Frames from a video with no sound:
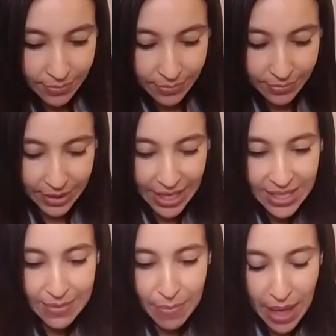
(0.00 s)
Yes,
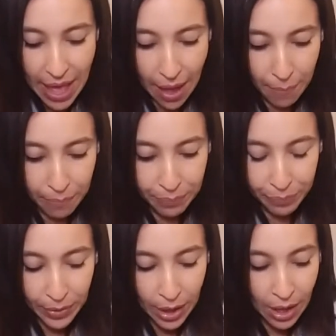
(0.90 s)
ma'am.
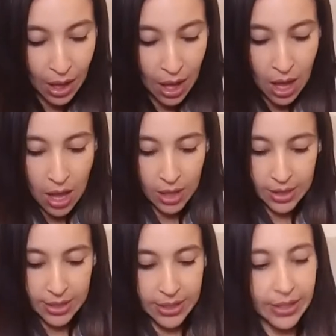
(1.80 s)

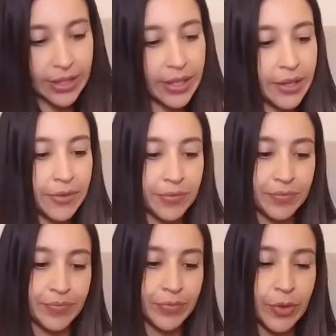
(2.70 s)
Let's see.
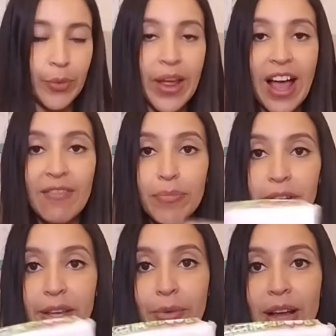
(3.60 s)
We have
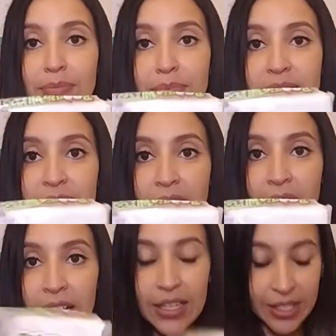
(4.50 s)
boogie wipes
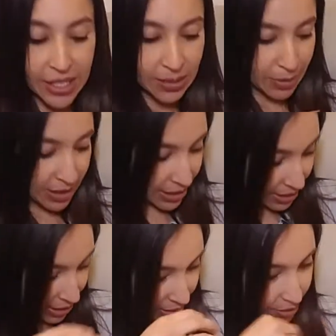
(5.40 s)
because she's been
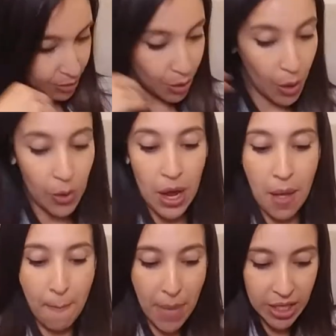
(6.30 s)
sick so
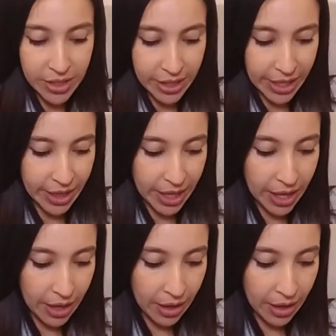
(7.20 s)
much lately.